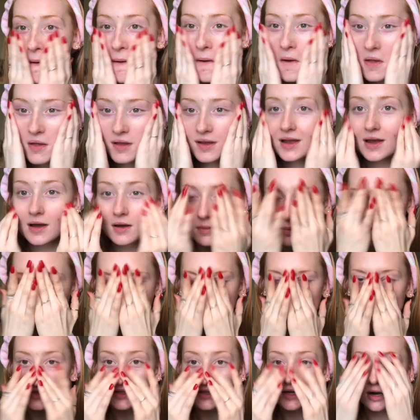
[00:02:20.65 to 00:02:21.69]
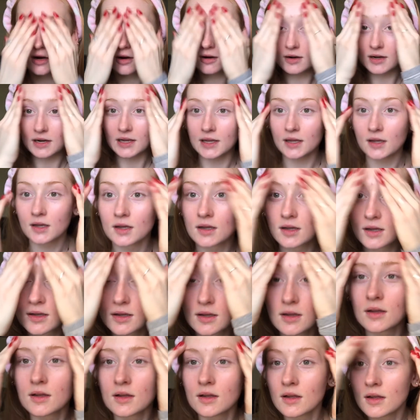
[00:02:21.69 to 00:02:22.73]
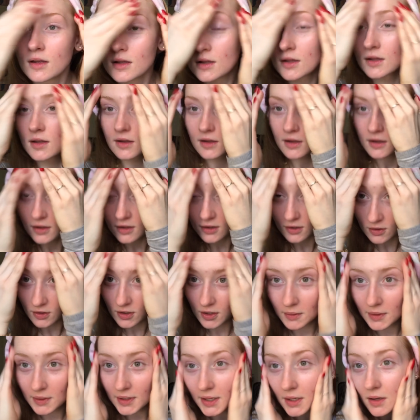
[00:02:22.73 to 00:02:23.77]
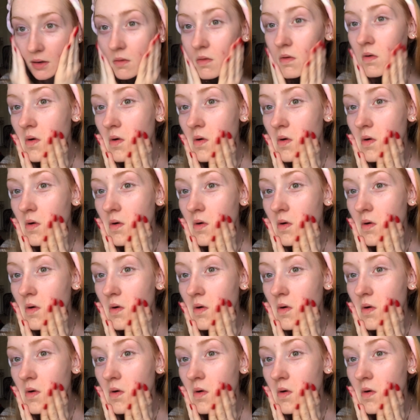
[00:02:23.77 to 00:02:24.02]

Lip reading: Look how much it's already glowing.